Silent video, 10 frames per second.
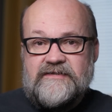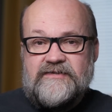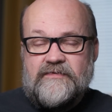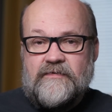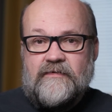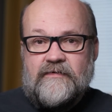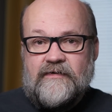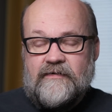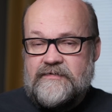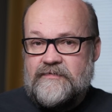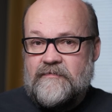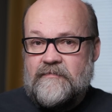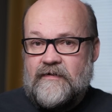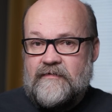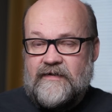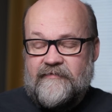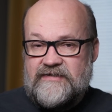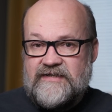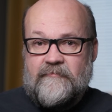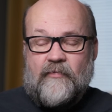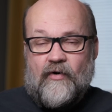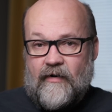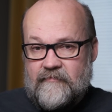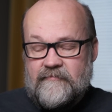to give a tip or